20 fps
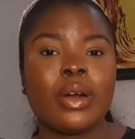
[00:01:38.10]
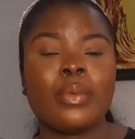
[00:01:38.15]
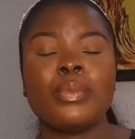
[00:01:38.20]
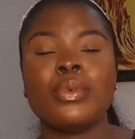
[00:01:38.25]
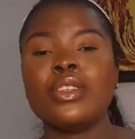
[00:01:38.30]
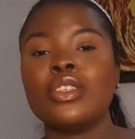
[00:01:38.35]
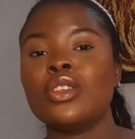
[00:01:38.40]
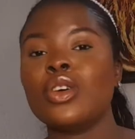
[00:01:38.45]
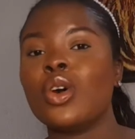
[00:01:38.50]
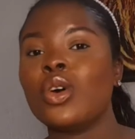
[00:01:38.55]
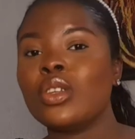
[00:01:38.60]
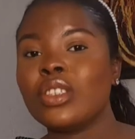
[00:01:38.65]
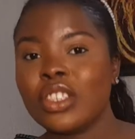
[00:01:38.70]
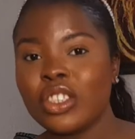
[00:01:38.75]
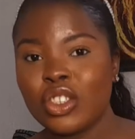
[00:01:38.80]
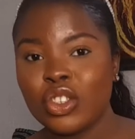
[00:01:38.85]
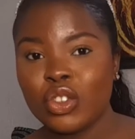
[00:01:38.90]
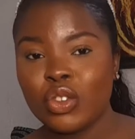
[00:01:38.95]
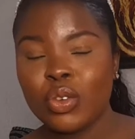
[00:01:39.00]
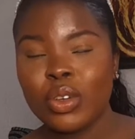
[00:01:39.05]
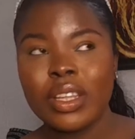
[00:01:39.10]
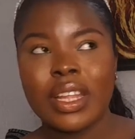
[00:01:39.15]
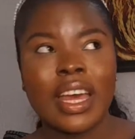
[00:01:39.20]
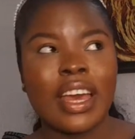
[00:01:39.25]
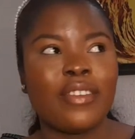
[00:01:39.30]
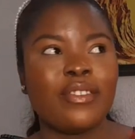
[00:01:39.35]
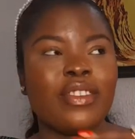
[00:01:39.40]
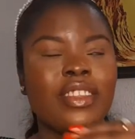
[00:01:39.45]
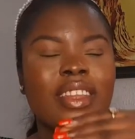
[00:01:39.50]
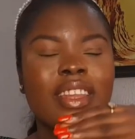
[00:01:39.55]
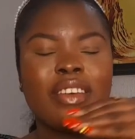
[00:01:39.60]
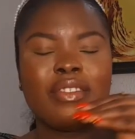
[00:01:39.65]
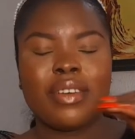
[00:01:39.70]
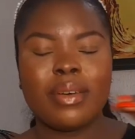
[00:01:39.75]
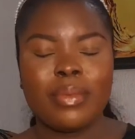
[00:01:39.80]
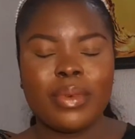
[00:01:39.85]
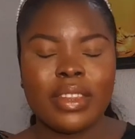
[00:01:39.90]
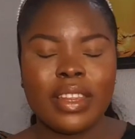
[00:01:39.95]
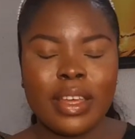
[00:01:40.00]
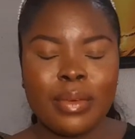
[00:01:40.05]
I'll put it on the screen. I have
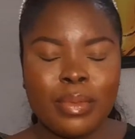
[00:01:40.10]
never been